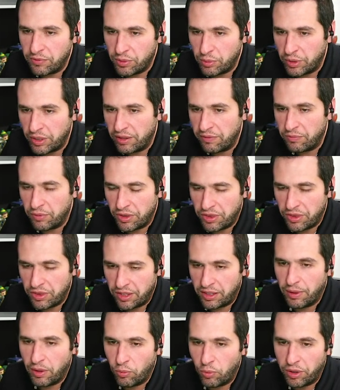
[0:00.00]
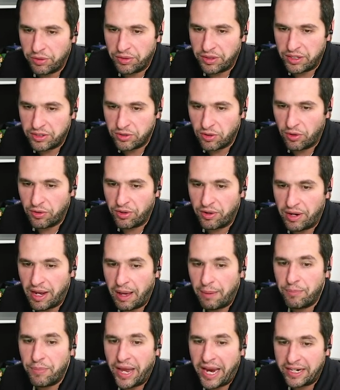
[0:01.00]
you if we think about where things are, they're
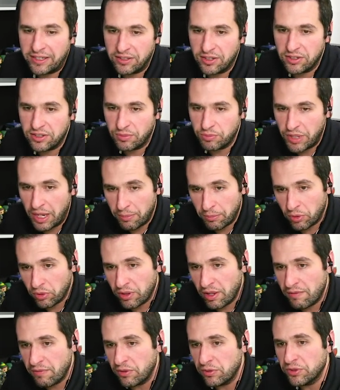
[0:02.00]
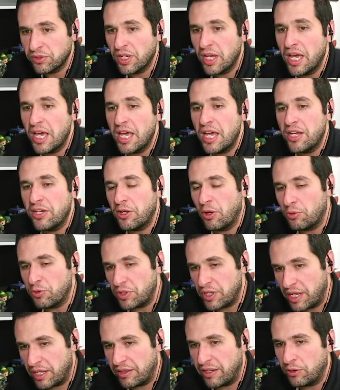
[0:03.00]
not back to September levels, you know,
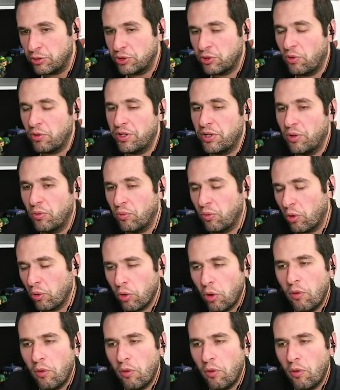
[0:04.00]
and they're starting to roll